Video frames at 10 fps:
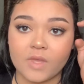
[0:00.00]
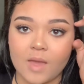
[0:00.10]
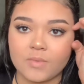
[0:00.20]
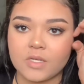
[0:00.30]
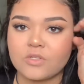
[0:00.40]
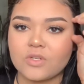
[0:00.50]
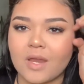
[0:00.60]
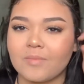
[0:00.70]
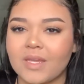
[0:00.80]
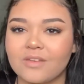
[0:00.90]
I'm gonna
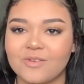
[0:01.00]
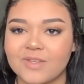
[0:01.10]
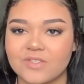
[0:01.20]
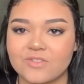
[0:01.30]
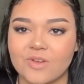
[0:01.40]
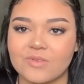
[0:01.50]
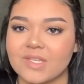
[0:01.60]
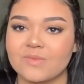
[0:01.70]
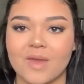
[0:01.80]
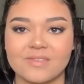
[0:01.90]
try and make a new intro.
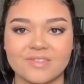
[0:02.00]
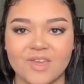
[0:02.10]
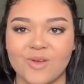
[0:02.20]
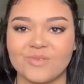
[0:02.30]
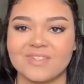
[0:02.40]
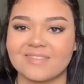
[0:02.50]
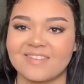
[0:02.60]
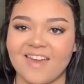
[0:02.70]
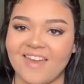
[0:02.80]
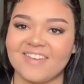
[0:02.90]
That's why this hoe does
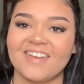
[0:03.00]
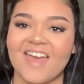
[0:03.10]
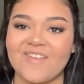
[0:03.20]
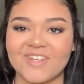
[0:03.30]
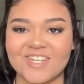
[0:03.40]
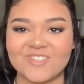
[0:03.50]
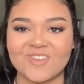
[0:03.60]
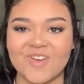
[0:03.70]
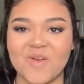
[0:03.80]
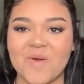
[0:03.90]
not have an
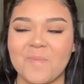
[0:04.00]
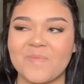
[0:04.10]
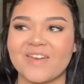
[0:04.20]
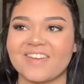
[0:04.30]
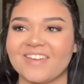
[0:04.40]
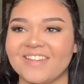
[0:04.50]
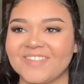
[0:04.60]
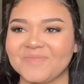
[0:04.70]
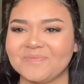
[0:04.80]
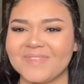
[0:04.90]
intro. But